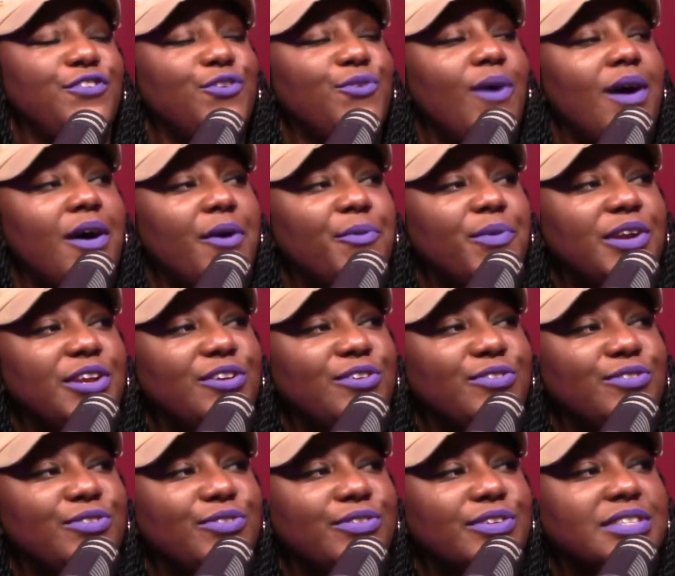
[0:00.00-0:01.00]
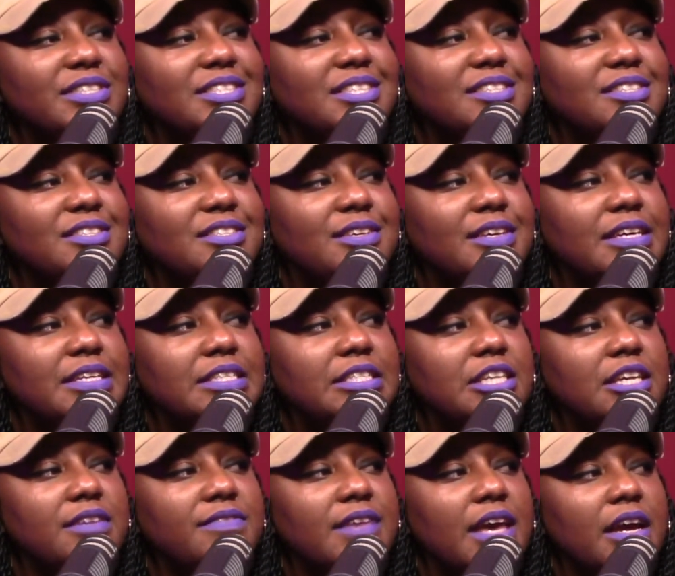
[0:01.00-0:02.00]
If you are, what are you doing to
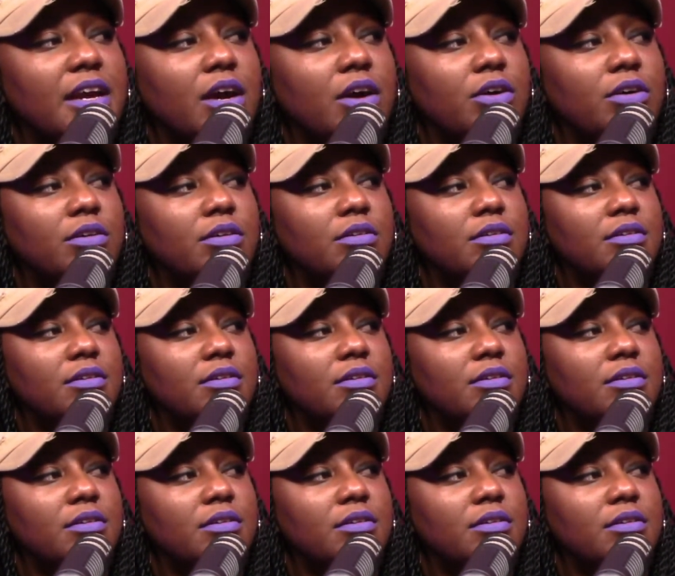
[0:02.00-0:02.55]
achieve that goal?